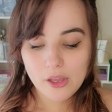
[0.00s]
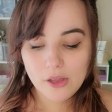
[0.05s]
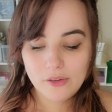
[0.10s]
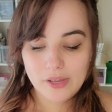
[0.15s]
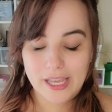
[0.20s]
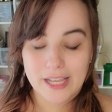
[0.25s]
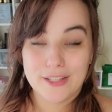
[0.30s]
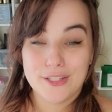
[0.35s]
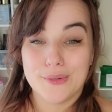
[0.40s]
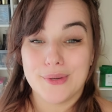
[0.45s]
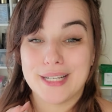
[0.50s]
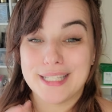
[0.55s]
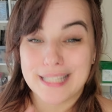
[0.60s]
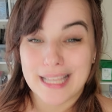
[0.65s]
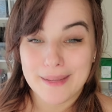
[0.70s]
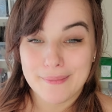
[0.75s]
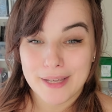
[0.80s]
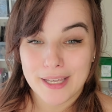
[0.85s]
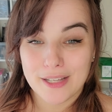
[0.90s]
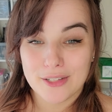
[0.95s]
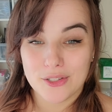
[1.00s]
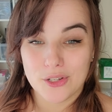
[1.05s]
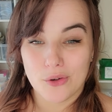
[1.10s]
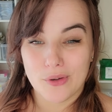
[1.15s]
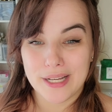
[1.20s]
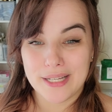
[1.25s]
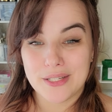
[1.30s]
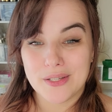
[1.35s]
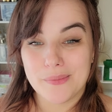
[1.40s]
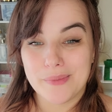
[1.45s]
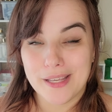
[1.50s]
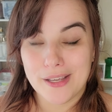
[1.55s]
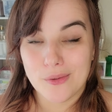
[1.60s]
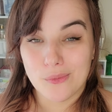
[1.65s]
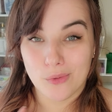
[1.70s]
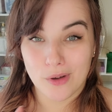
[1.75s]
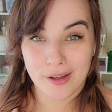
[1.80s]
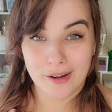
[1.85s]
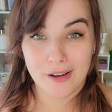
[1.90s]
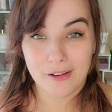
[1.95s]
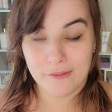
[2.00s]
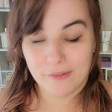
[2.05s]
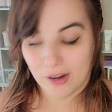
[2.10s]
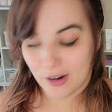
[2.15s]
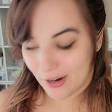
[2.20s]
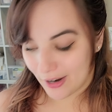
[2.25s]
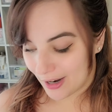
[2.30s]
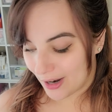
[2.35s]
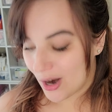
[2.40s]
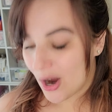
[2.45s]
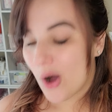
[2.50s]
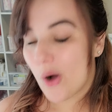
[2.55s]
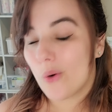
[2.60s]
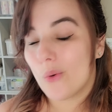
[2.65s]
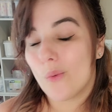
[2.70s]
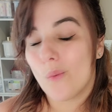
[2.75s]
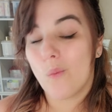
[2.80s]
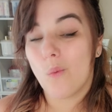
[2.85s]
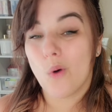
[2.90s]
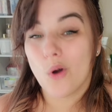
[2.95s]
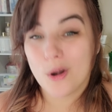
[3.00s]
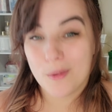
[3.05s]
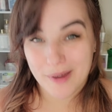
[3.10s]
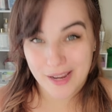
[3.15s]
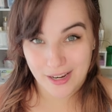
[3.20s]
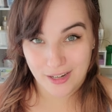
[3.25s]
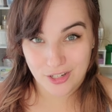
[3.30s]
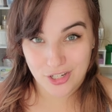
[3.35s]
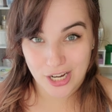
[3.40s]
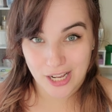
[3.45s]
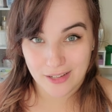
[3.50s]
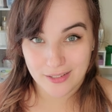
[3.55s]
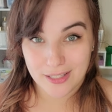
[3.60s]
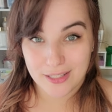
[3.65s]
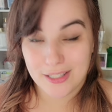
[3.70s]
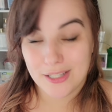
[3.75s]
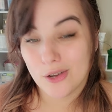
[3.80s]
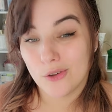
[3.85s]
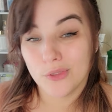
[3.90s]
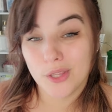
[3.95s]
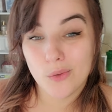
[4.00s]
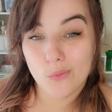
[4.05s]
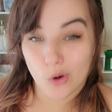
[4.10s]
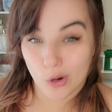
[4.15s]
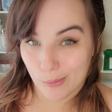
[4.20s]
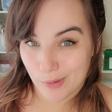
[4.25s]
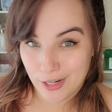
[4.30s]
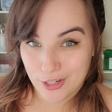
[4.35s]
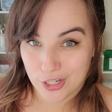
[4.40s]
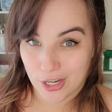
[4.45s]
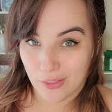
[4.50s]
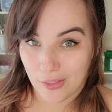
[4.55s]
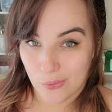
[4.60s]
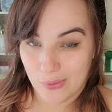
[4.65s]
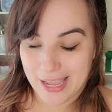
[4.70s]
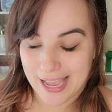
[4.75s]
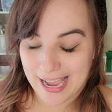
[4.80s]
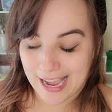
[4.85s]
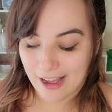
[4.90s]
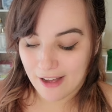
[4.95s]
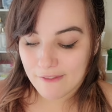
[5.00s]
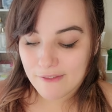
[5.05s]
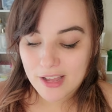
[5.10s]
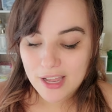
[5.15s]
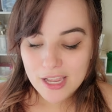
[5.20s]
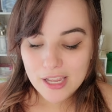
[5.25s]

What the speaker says: Okay, so Excitement is going to be one of our warming gels. It's the only warming gel that we have.